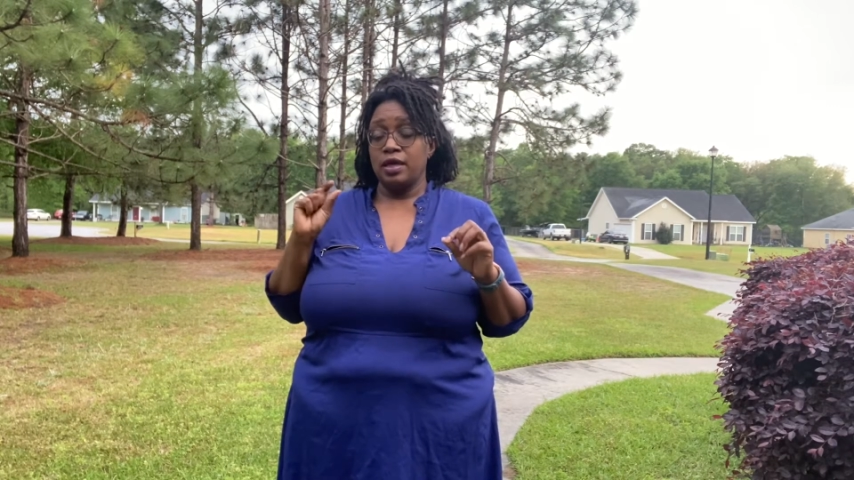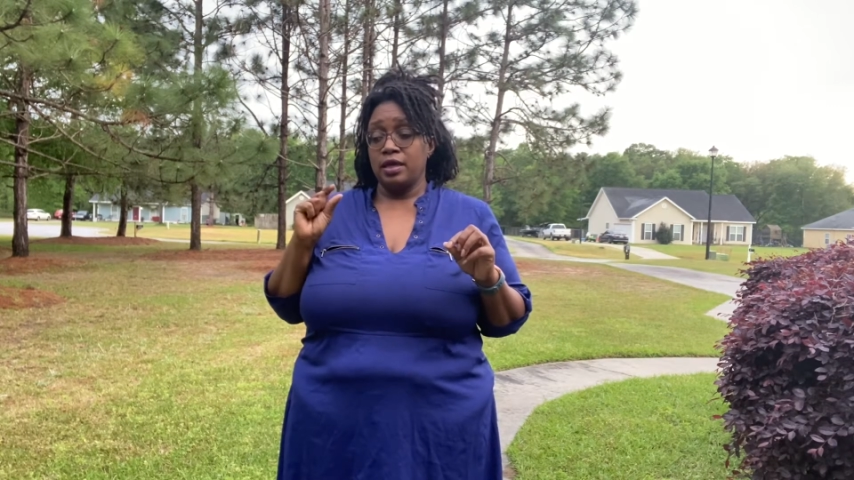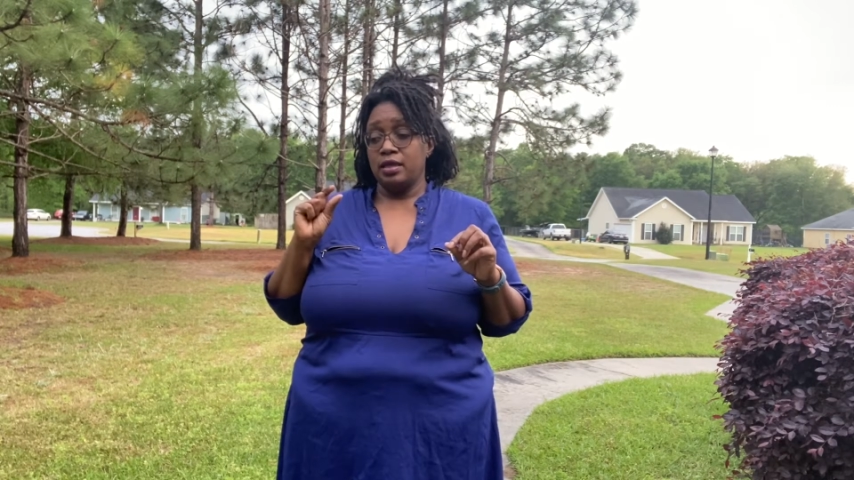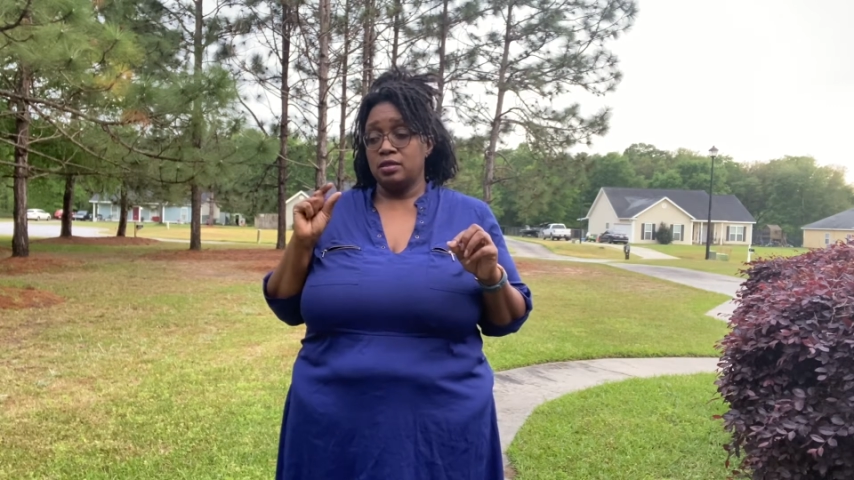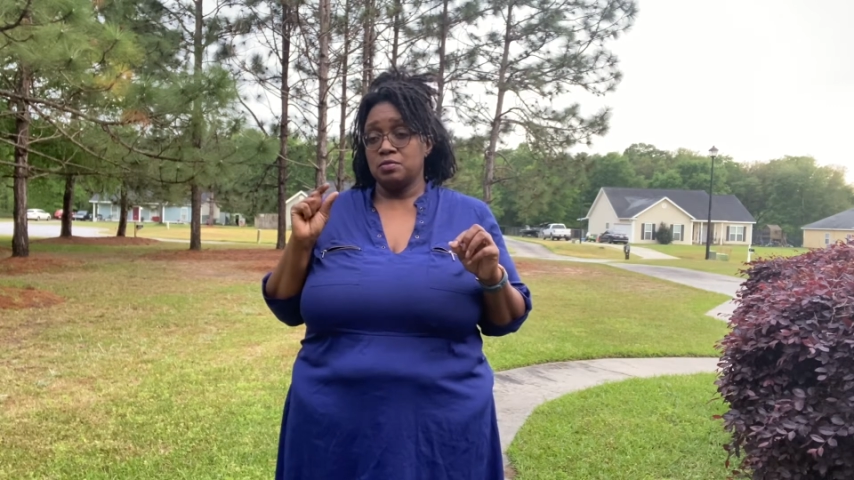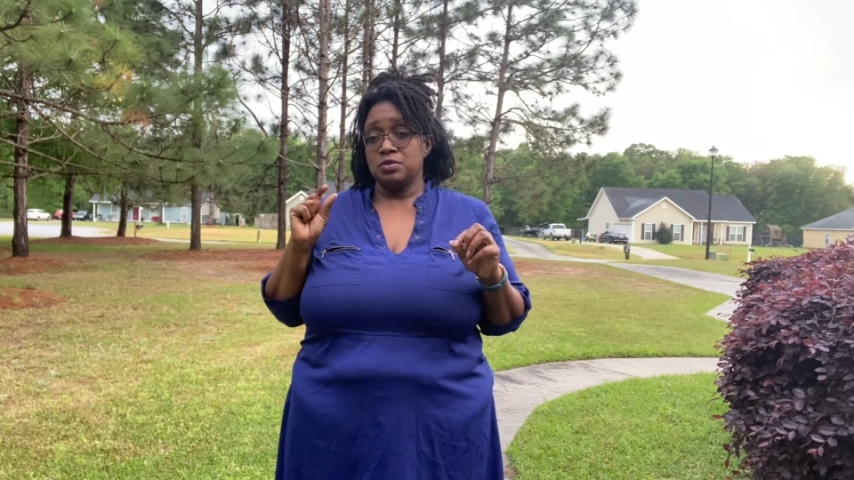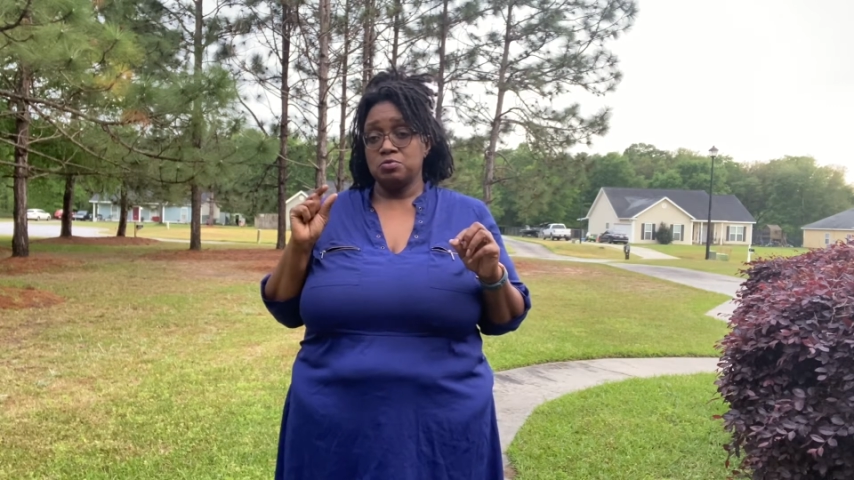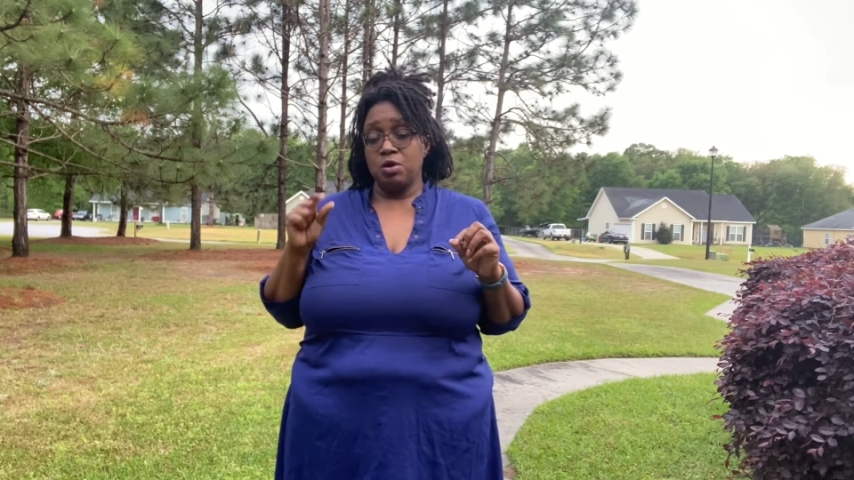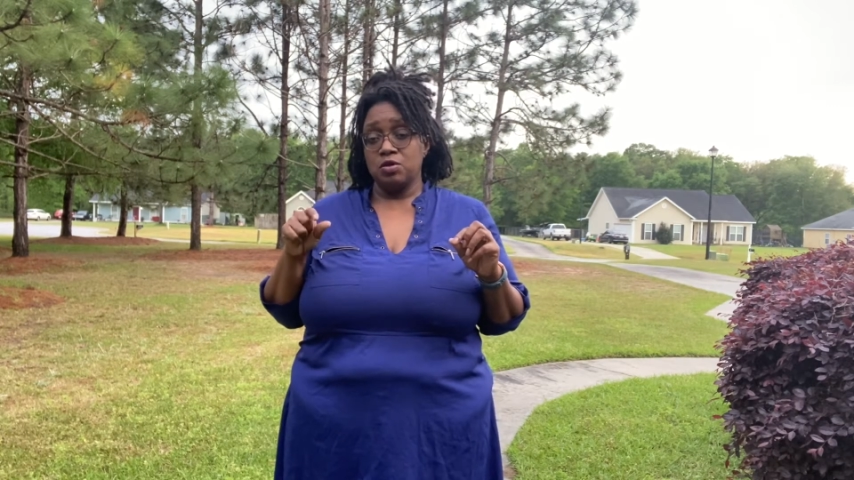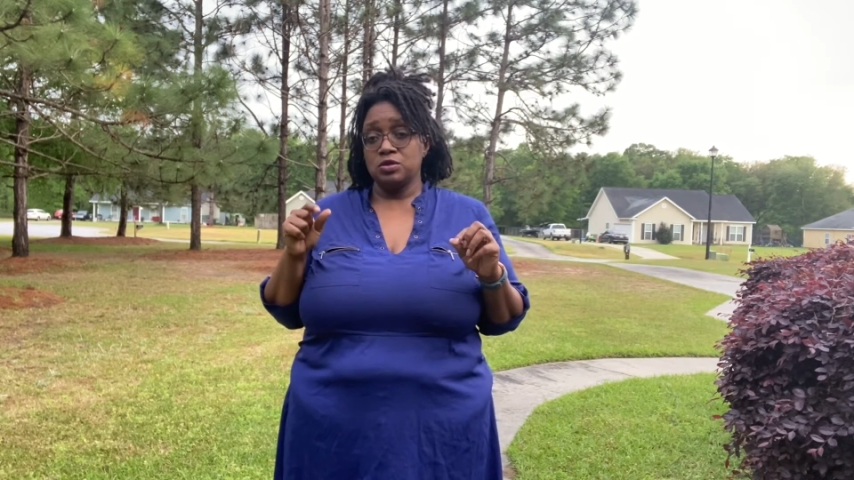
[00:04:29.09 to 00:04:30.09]
I had some
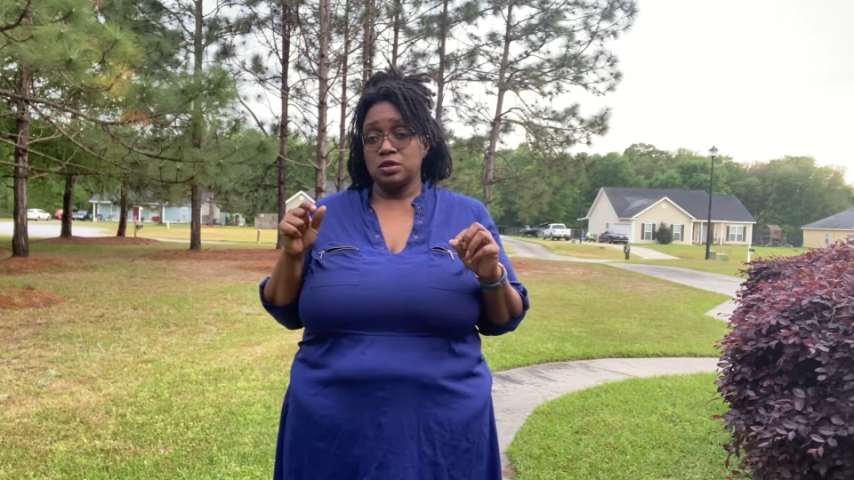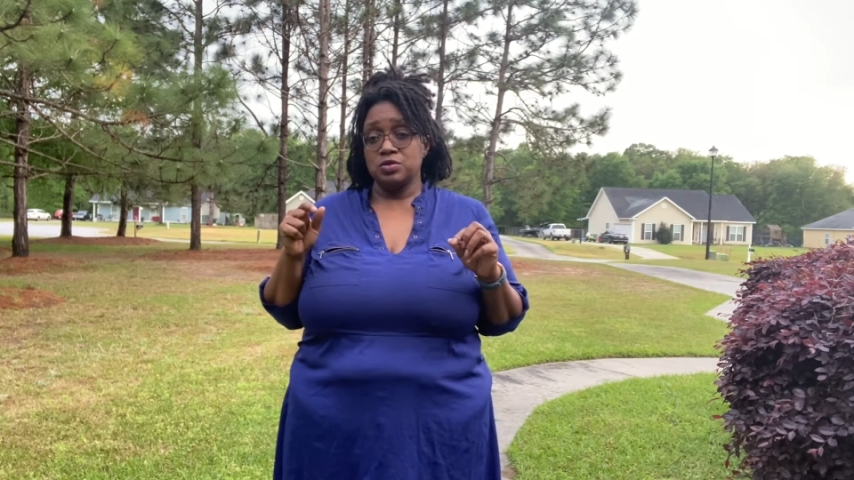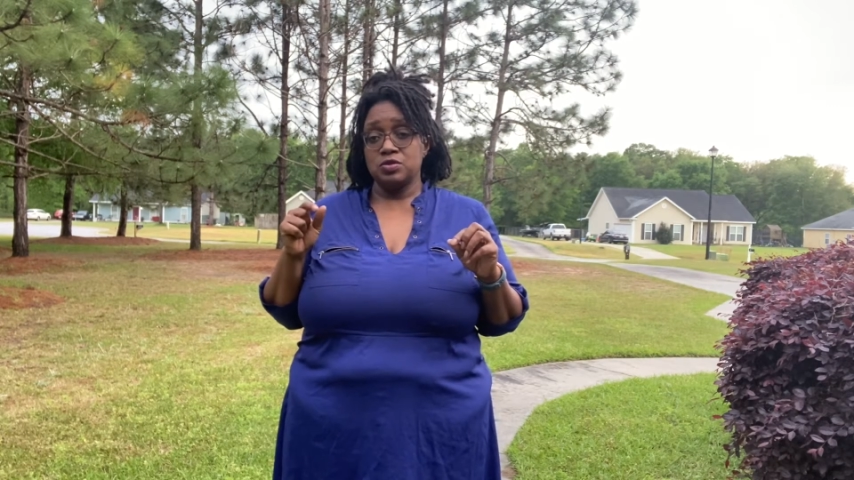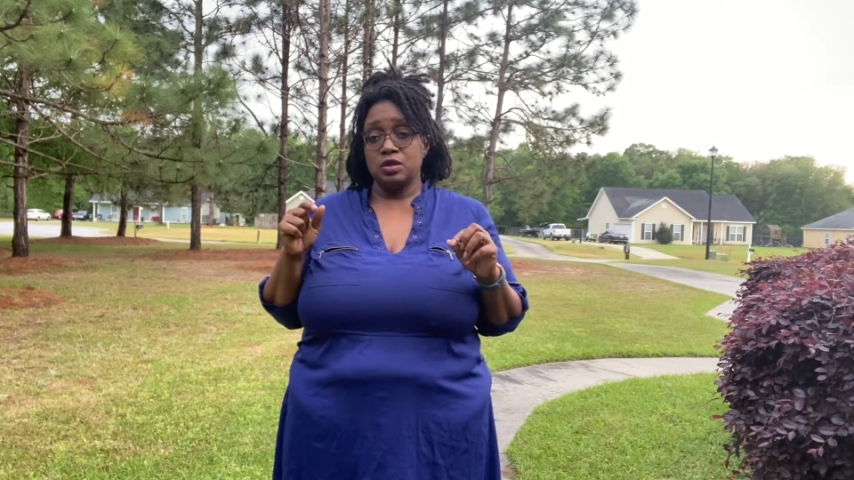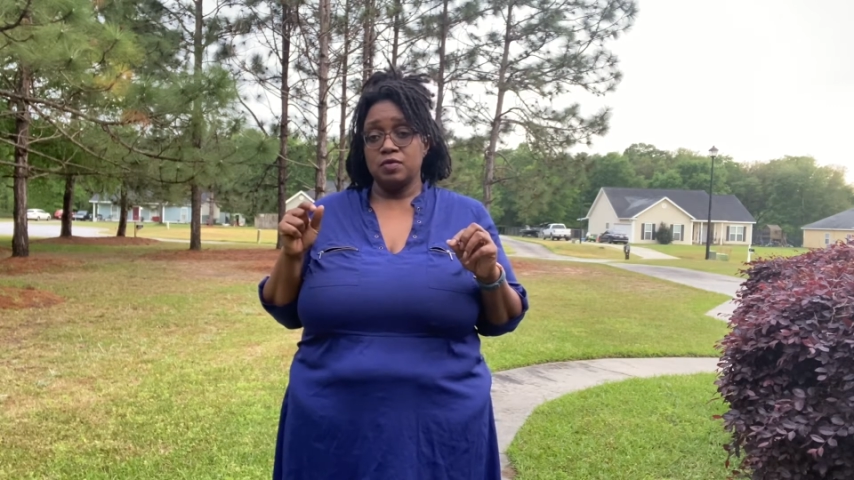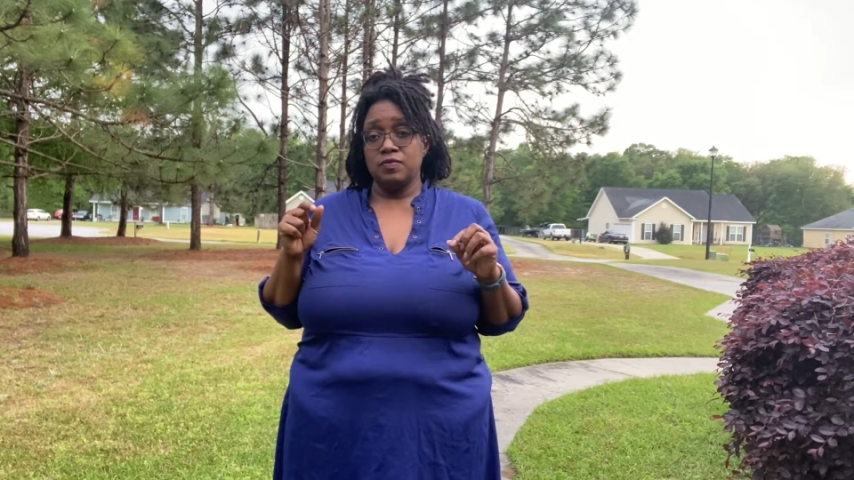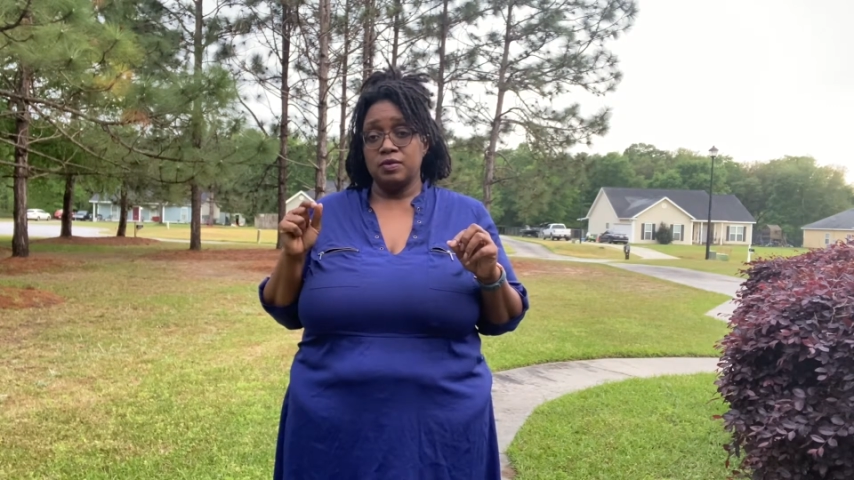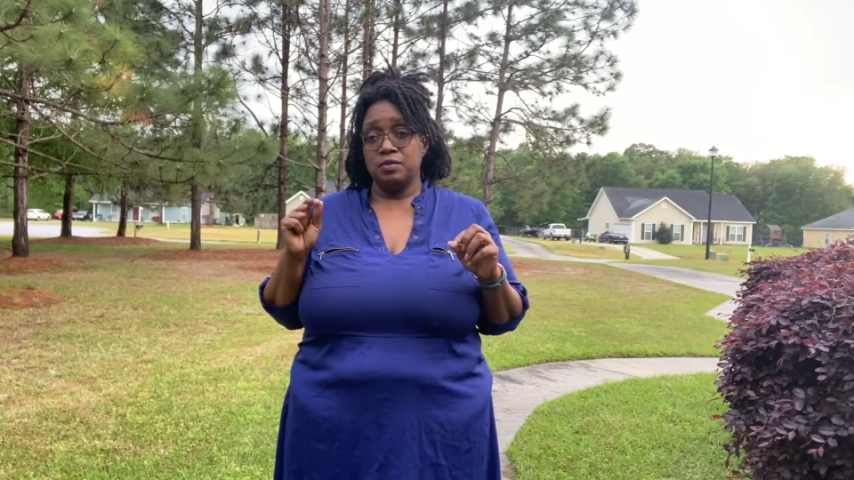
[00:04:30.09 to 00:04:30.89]
small slivers of